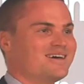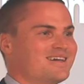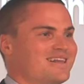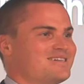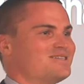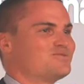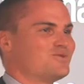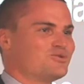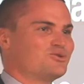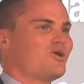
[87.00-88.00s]
There's this
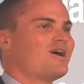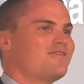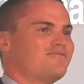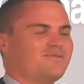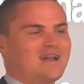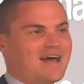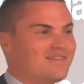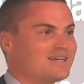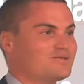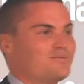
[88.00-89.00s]
real triumph, and
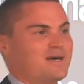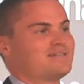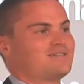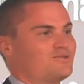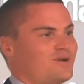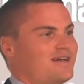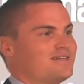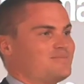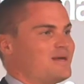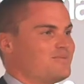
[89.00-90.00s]
that's what makes us great
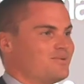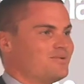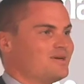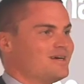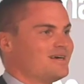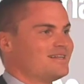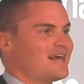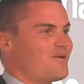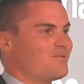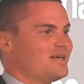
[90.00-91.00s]
as people,
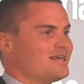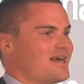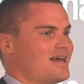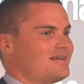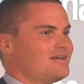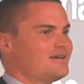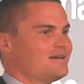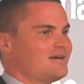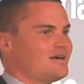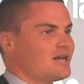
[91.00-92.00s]
that we can,
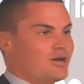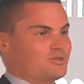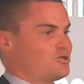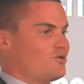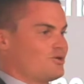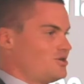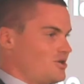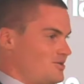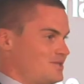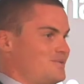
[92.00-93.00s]
and I'm sure, you know,
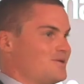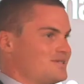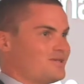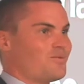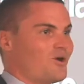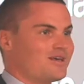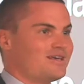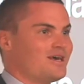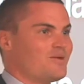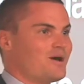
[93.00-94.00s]
you experience in the work
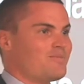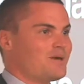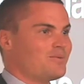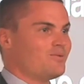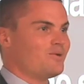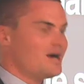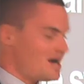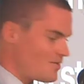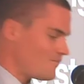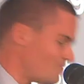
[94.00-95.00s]
here where people
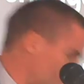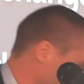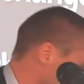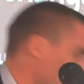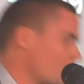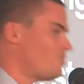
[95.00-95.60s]
are, you know, rock